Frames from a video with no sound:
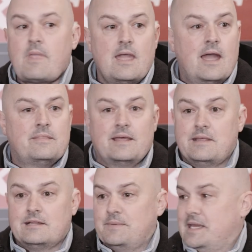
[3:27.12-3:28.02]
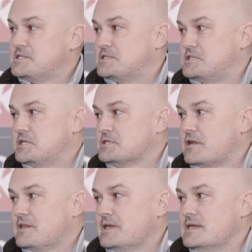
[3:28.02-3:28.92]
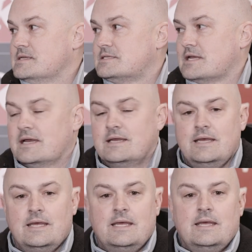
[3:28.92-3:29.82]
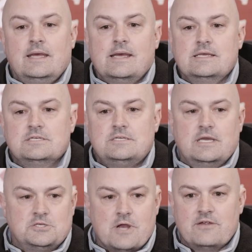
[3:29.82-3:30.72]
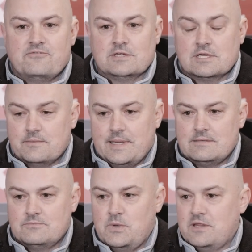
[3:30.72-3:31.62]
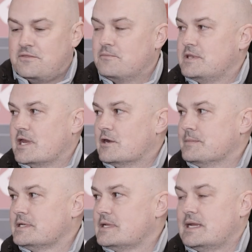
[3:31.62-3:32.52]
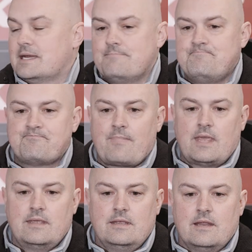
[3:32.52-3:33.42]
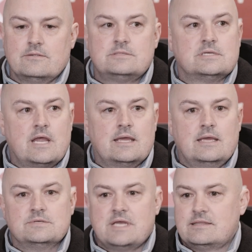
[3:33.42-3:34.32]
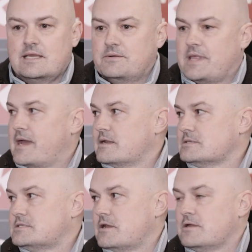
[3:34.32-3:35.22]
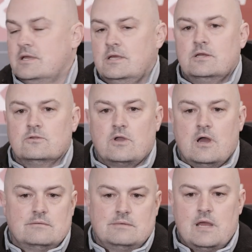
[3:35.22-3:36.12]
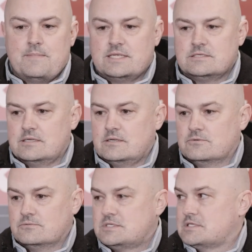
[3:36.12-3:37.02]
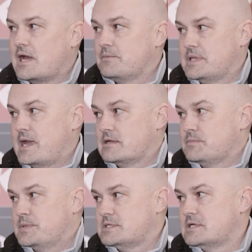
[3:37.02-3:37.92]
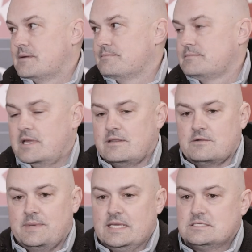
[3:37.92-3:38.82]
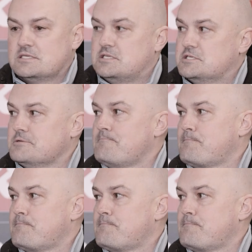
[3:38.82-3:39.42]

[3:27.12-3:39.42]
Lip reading: That'll be his decision. I think he trained for a little bit with a helmet. Today he was out there without it. So, look, I imagine that he'll start without it, but that'll be his decision.